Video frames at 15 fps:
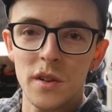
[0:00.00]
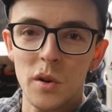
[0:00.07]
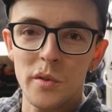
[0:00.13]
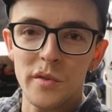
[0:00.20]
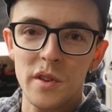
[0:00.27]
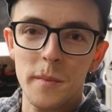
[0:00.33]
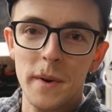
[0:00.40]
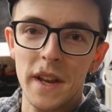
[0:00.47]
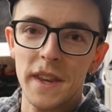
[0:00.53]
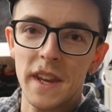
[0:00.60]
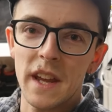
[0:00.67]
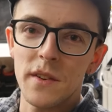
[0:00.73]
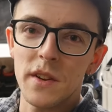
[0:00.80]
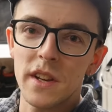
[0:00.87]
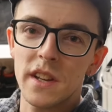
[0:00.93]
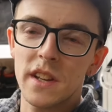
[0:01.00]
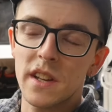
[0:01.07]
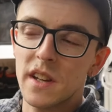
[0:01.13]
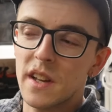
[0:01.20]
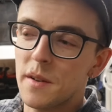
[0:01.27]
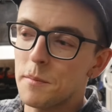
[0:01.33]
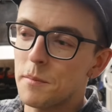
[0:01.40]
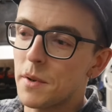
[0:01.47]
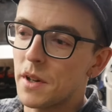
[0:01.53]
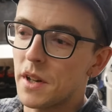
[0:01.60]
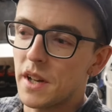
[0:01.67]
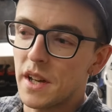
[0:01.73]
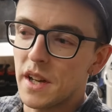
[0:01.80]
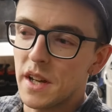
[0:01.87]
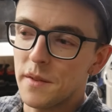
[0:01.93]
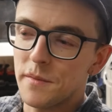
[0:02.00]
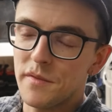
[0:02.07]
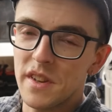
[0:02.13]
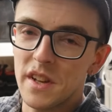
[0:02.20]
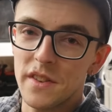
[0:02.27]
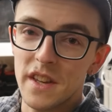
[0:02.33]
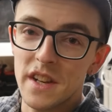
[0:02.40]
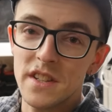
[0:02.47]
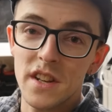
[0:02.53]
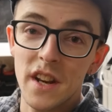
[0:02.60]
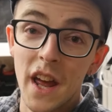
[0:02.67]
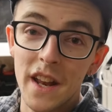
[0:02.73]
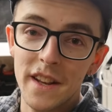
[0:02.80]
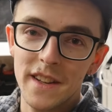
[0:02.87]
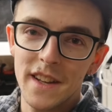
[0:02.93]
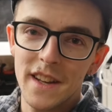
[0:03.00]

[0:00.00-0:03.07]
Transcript: over the pandemic, but via the internet.